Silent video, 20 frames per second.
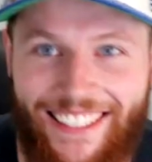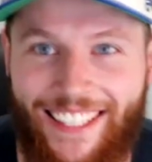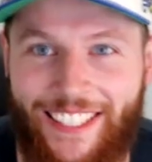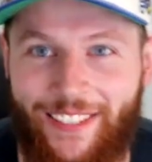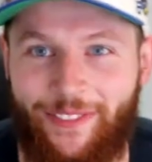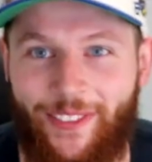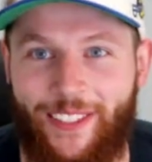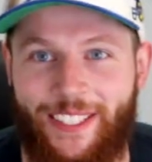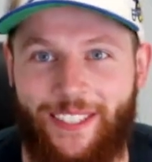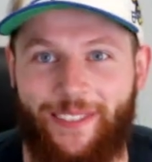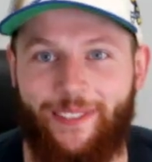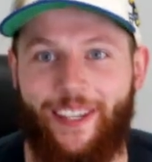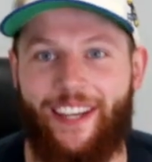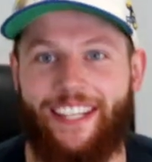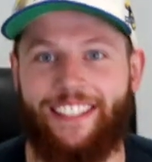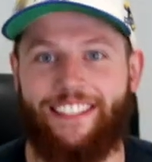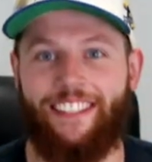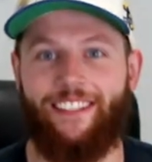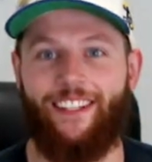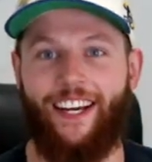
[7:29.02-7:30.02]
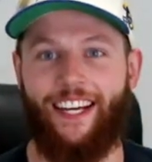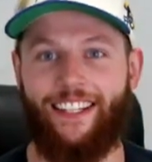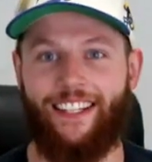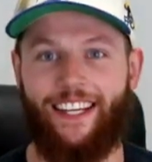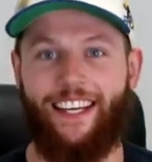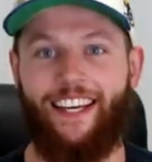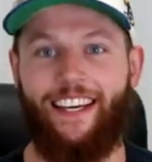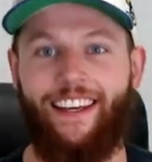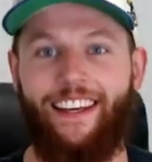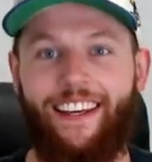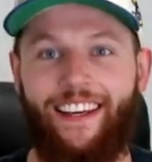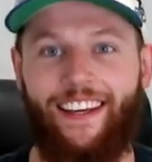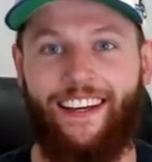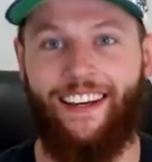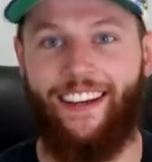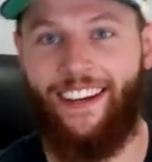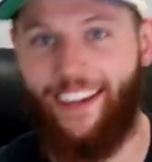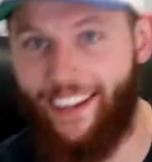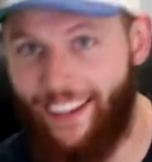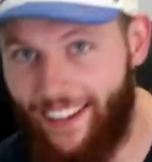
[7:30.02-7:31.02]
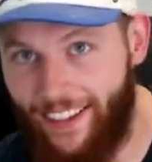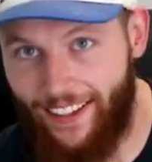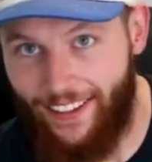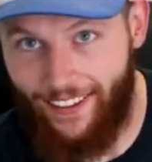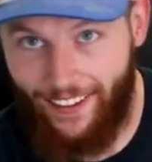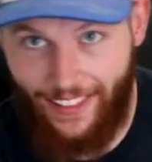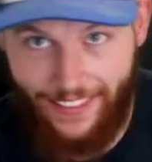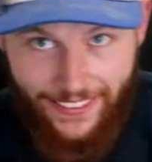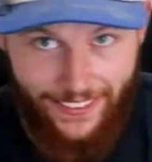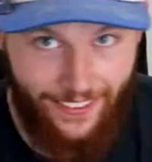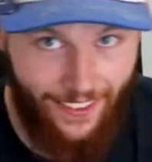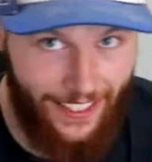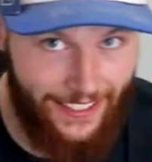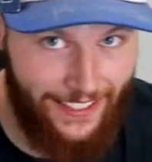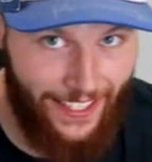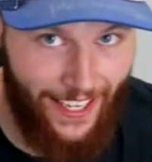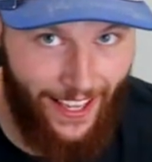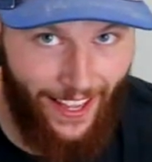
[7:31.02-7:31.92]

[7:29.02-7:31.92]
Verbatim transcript: just fits me. I actually like that. That's a nice